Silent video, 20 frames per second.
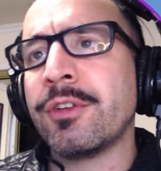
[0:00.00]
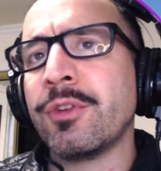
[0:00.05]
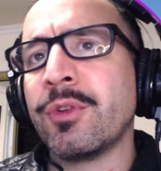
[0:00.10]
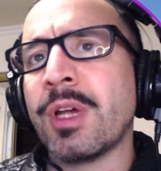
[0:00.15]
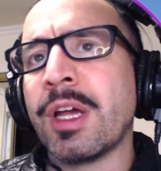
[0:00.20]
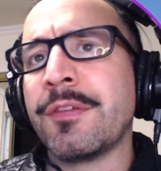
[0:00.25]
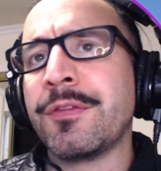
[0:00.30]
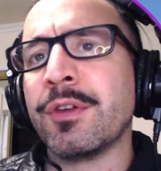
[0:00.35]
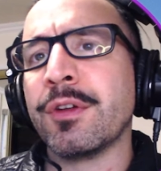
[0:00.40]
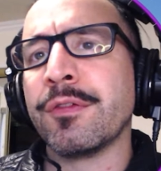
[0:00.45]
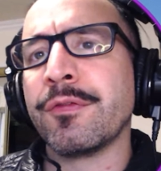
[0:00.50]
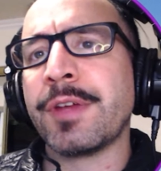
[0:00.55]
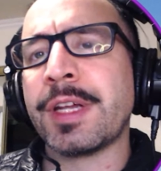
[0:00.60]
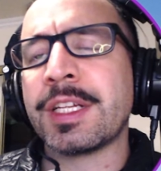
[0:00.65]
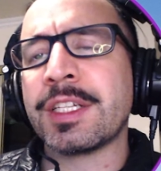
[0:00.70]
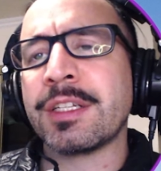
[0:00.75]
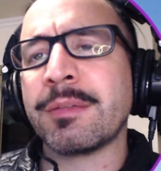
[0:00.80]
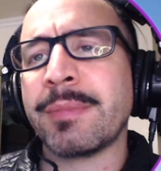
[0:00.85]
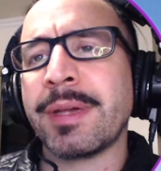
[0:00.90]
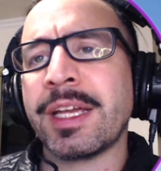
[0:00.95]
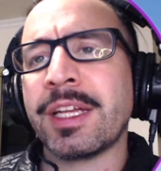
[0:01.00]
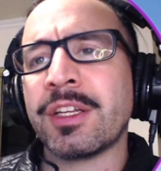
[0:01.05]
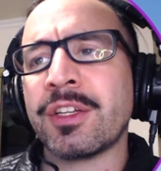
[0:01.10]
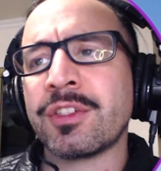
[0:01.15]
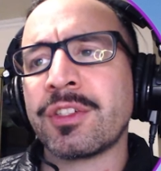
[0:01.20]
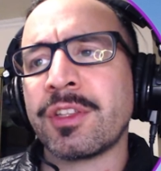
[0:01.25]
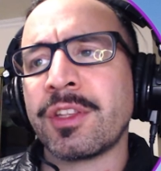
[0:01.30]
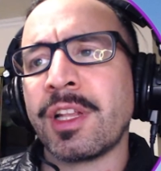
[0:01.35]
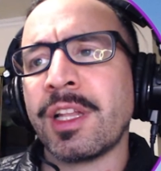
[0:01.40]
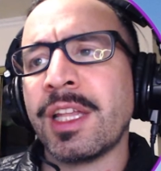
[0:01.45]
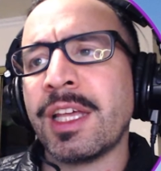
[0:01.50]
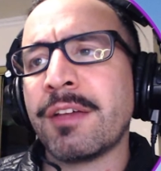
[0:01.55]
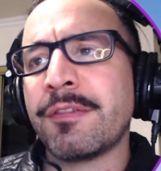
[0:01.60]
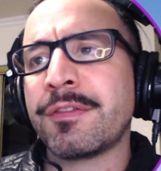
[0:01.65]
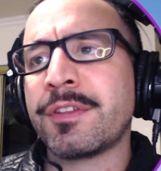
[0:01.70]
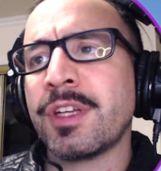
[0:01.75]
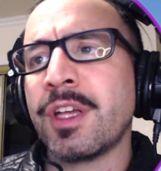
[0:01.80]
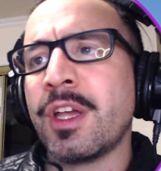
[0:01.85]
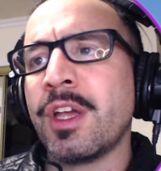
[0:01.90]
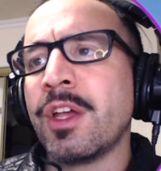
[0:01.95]
You have your facing pages on the left,
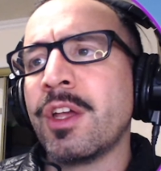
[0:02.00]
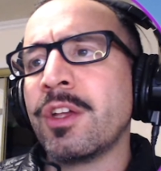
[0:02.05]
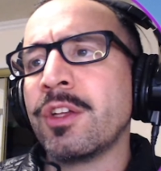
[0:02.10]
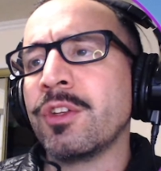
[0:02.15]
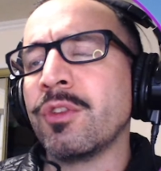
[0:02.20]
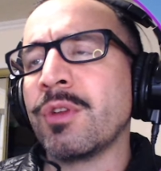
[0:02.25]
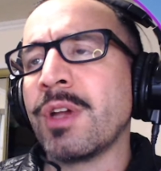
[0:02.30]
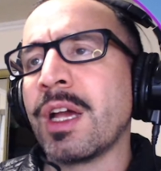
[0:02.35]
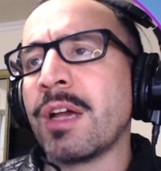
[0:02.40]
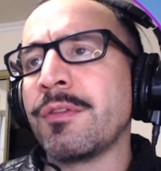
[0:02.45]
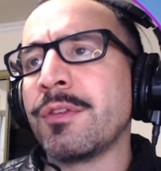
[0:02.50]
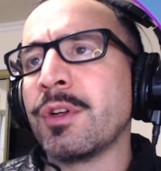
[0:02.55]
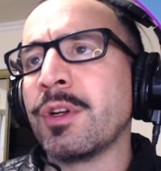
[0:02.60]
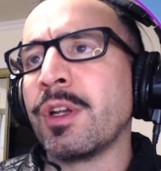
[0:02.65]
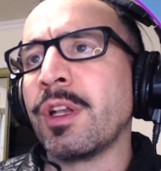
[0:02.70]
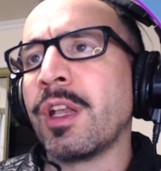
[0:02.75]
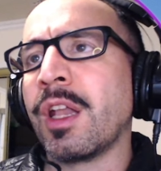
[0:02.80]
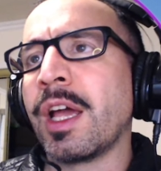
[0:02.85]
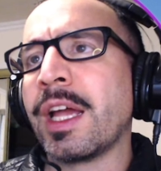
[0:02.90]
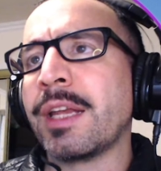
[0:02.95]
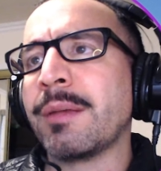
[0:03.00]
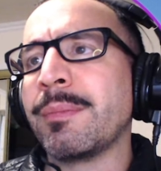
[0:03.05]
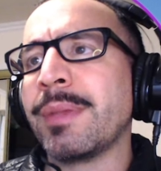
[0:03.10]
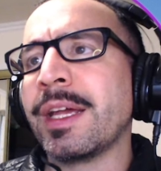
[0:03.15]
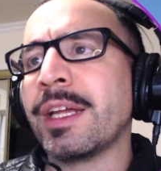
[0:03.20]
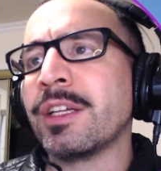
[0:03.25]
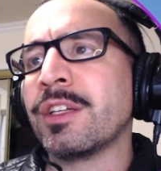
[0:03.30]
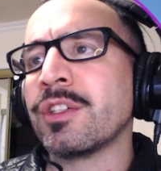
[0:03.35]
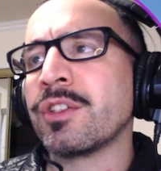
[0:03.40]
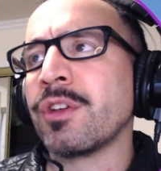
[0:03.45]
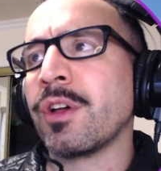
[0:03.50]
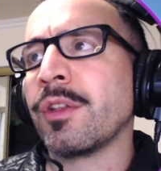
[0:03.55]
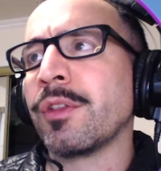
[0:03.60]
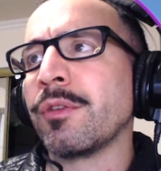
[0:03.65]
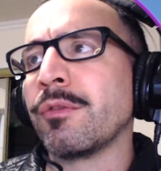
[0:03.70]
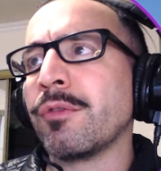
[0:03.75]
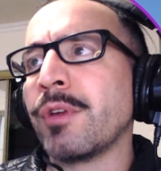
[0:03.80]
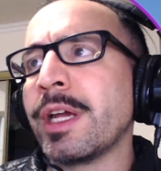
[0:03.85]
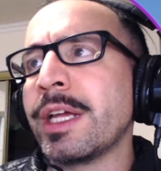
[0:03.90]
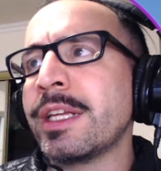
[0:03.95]
you have your line pages on the
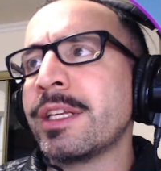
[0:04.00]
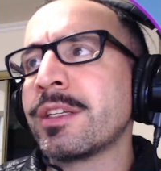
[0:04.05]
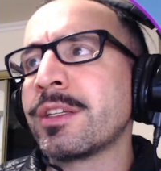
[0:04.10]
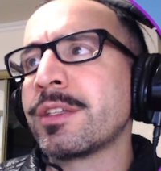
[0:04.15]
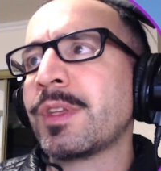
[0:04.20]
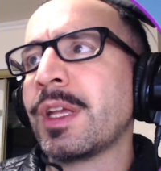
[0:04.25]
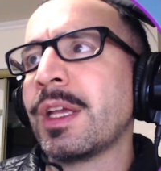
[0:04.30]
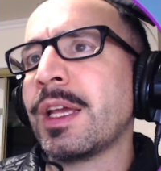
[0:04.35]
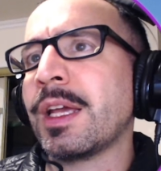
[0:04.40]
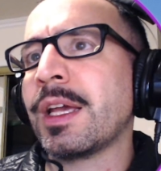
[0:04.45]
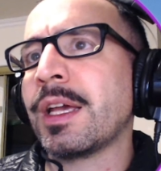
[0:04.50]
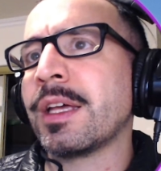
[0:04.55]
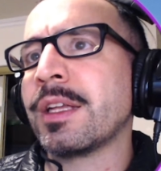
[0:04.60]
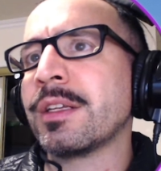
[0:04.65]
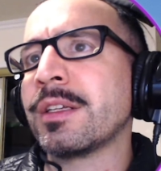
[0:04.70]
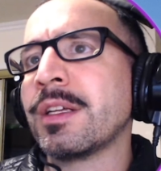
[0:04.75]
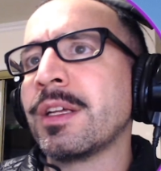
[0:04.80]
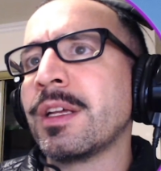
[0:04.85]
right, and